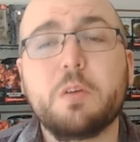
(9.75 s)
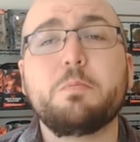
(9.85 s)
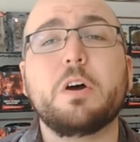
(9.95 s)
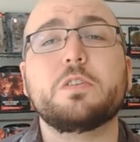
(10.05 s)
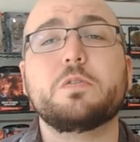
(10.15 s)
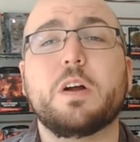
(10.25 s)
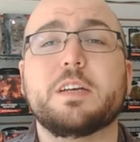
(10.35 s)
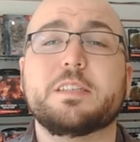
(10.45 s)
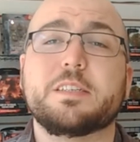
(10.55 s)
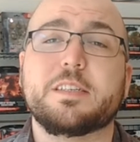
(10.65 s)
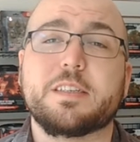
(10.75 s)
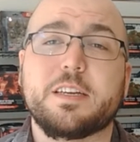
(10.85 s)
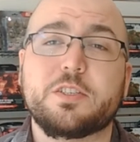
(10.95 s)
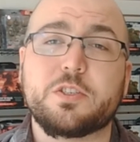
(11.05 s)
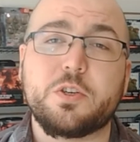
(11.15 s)
Modern Horizons is
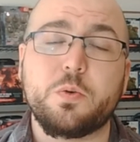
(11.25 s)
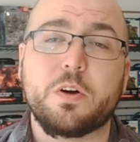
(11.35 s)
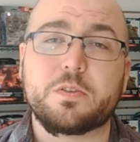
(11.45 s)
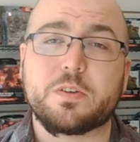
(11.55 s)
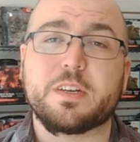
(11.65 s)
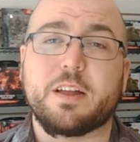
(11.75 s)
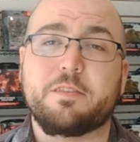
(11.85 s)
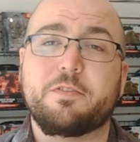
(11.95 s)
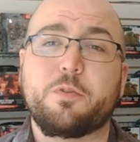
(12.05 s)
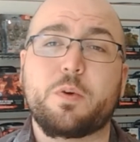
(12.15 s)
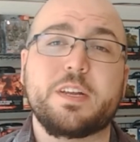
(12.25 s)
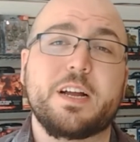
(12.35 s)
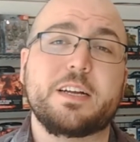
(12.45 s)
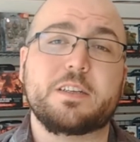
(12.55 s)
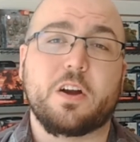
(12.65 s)
a
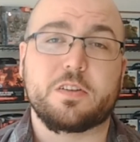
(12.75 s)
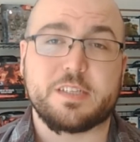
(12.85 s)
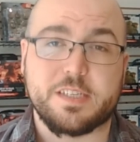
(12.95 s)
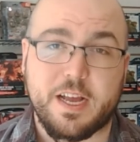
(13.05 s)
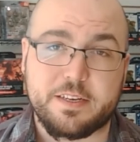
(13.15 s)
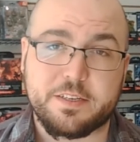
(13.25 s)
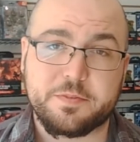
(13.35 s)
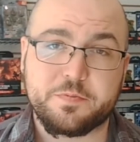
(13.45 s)
249 card set